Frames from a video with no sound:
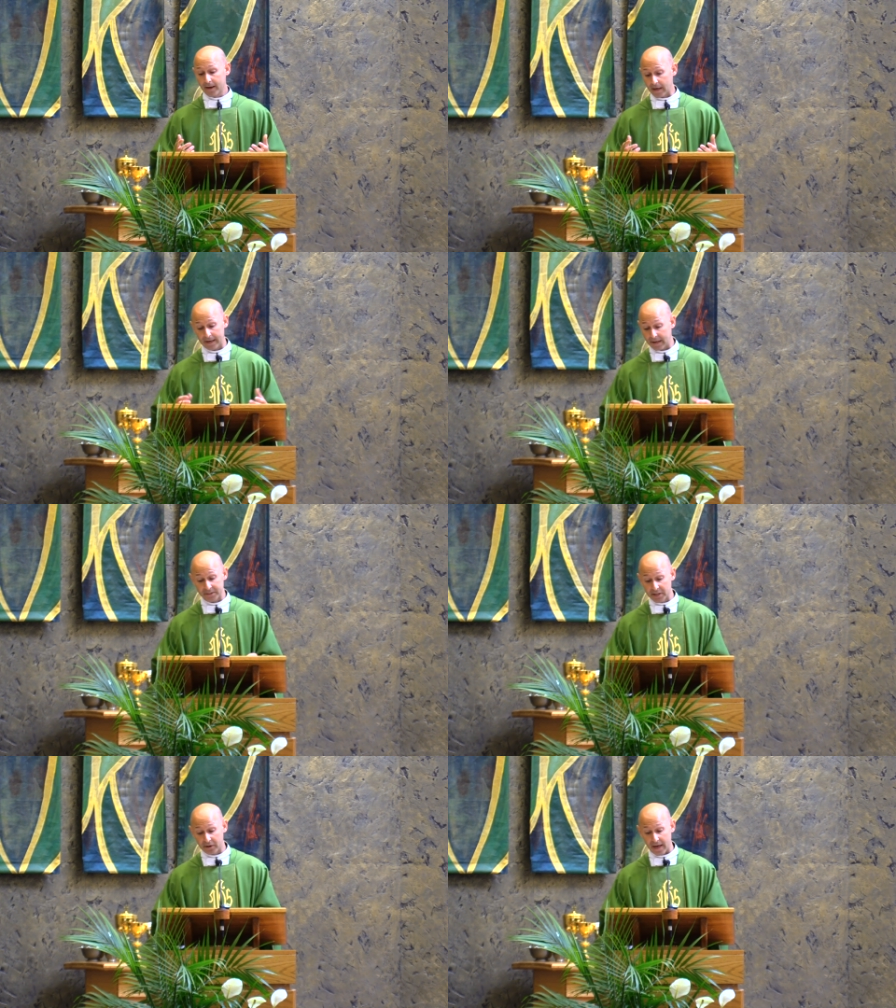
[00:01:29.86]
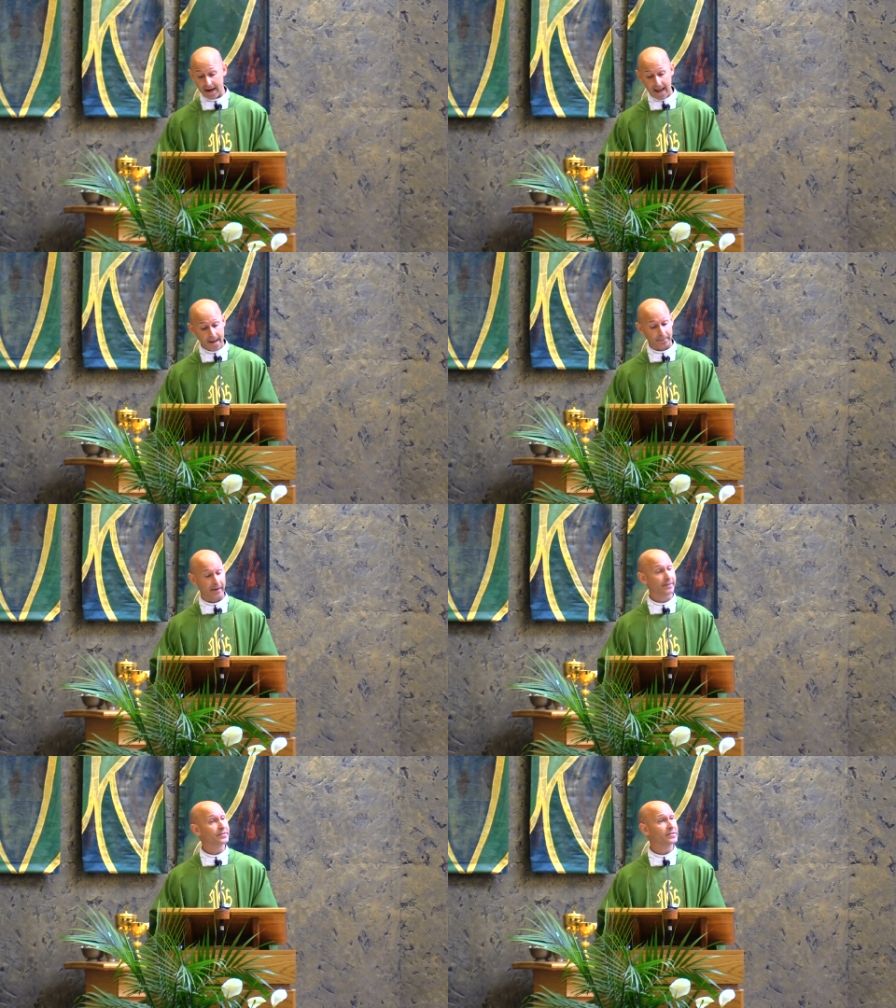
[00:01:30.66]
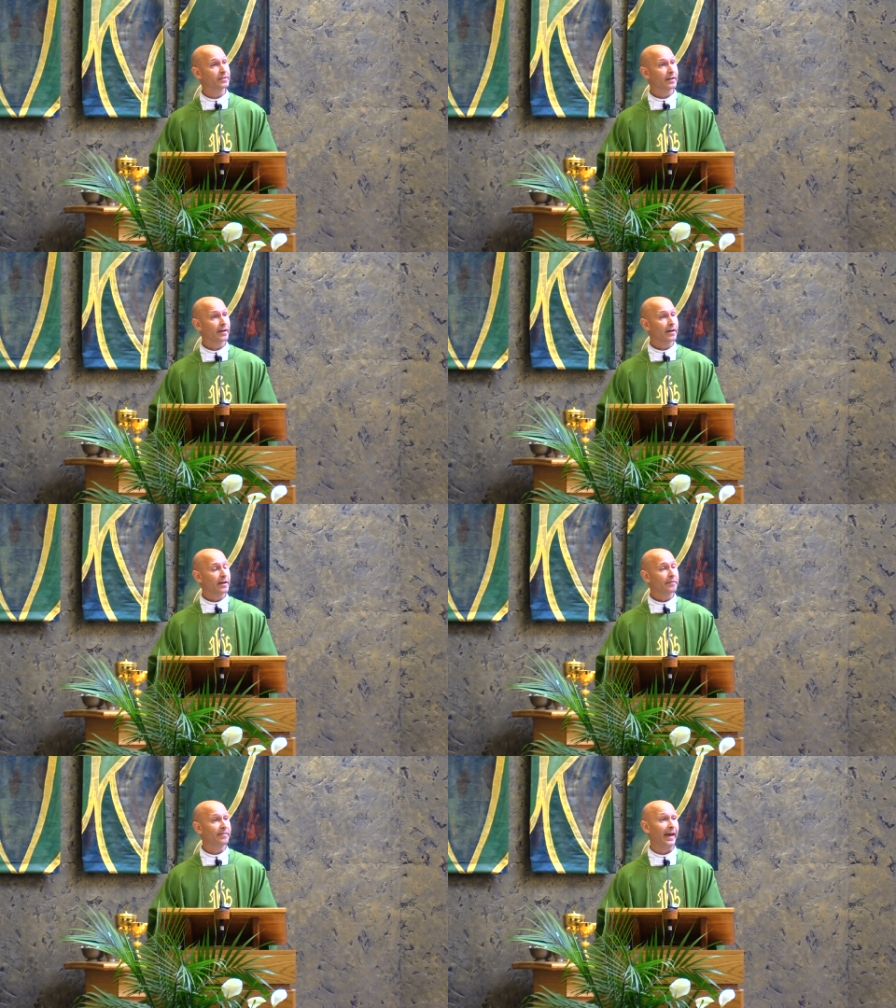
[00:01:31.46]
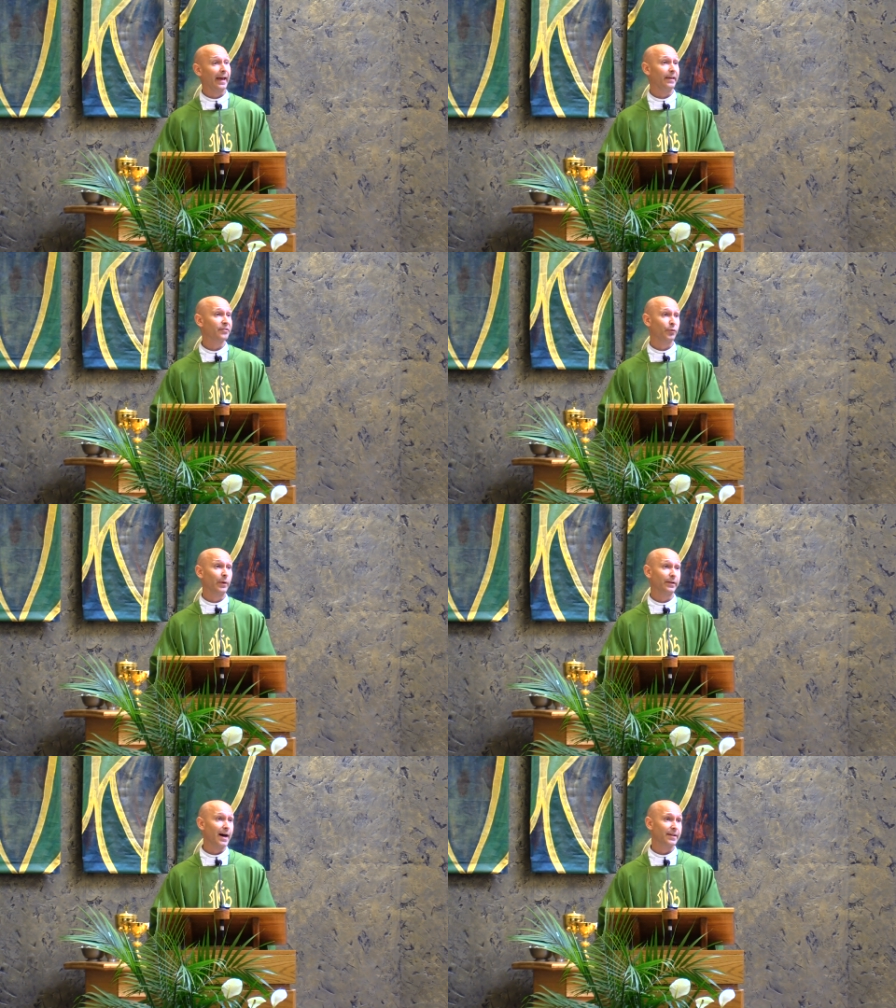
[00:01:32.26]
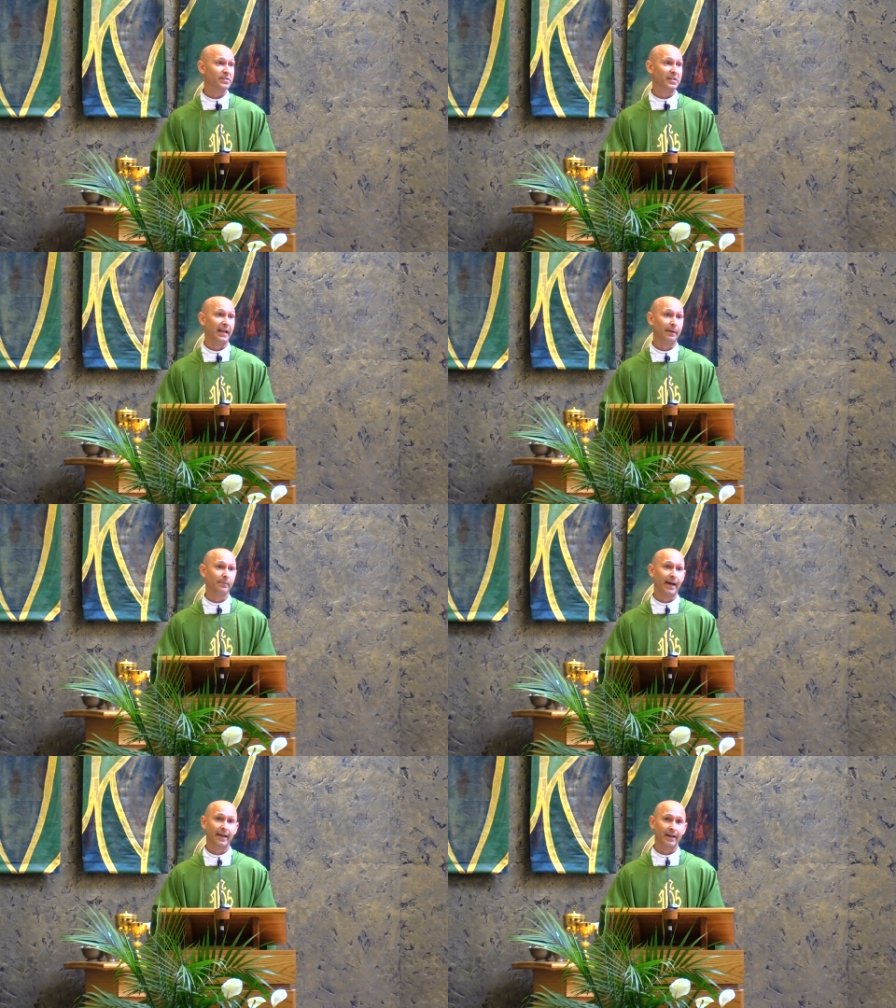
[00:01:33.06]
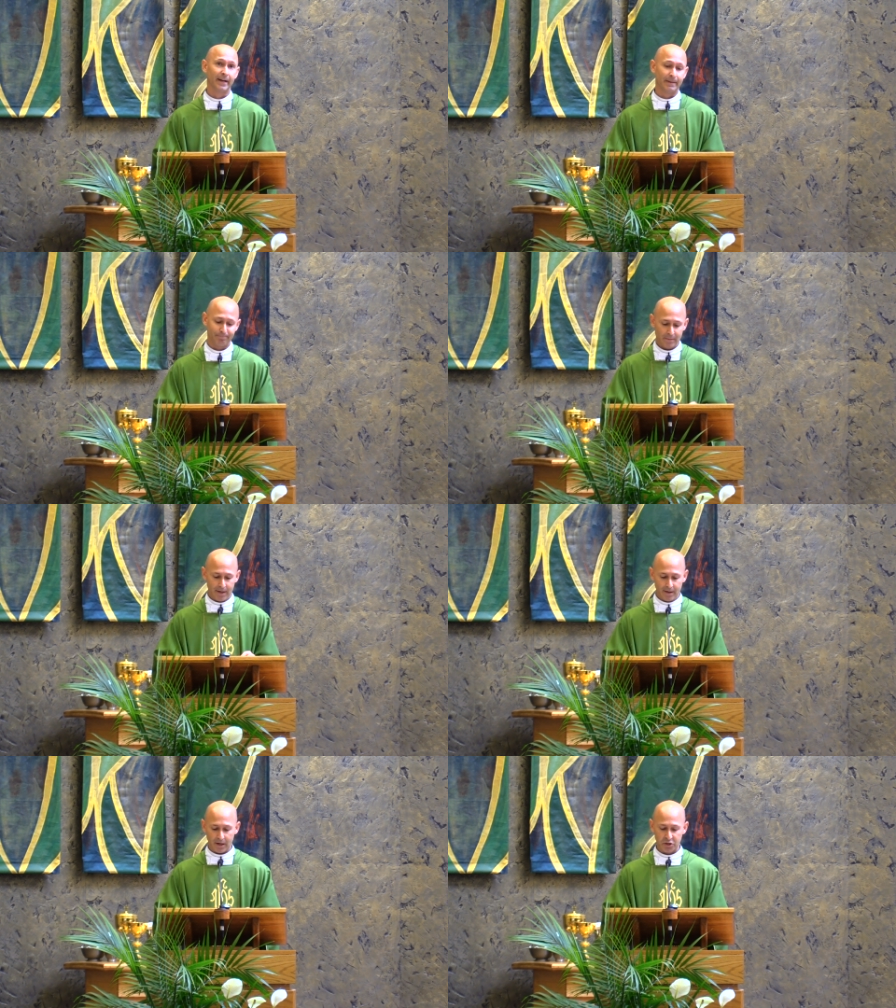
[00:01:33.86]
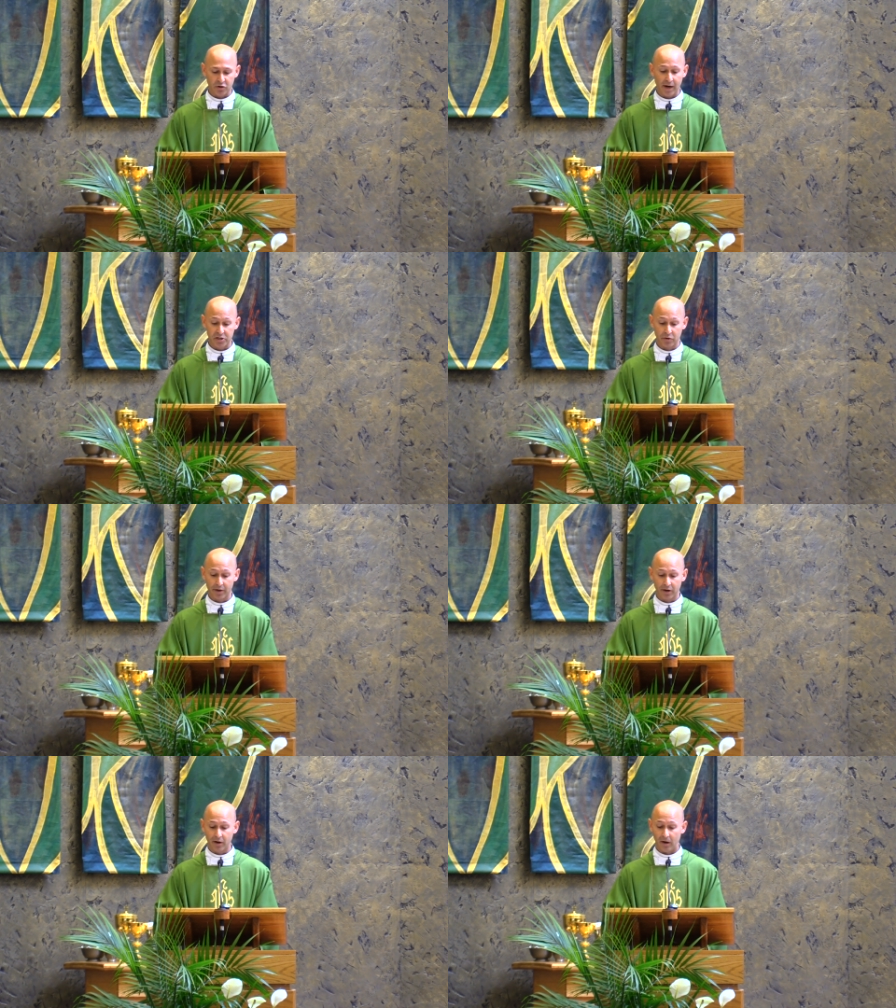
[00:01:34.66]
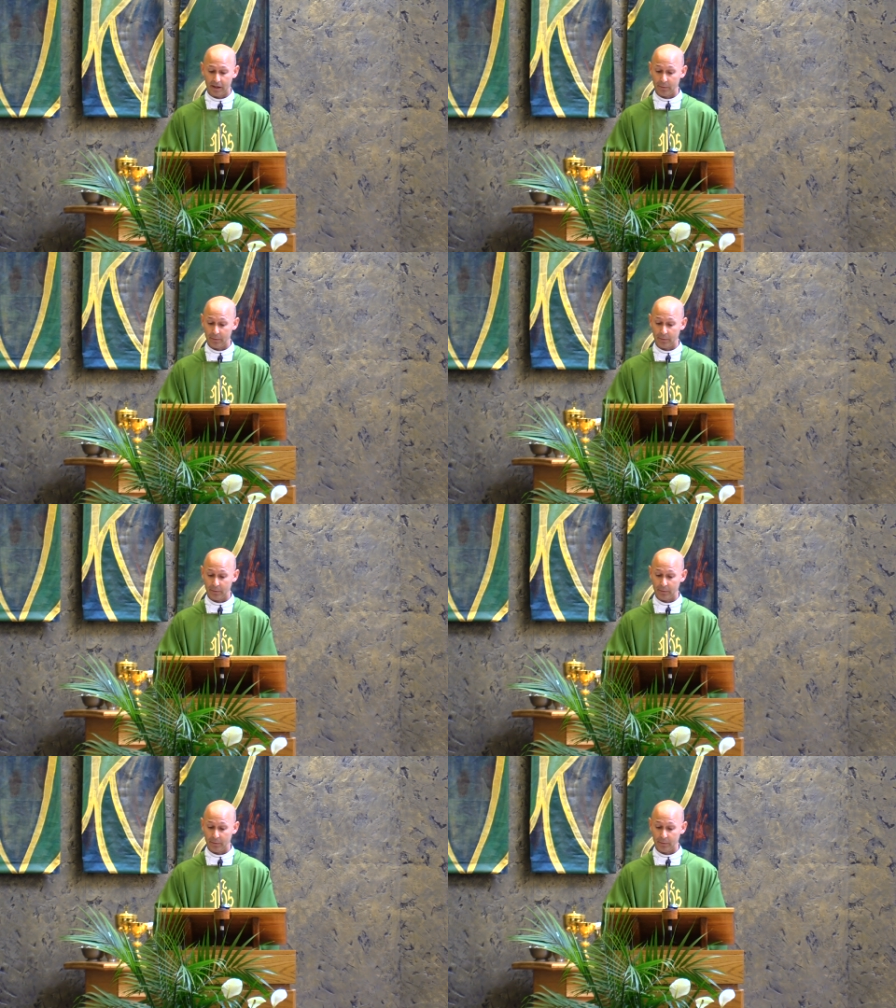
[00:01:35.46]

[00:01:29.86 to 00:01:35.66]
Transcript: And until that happens, faith will not seem like a treasure at all.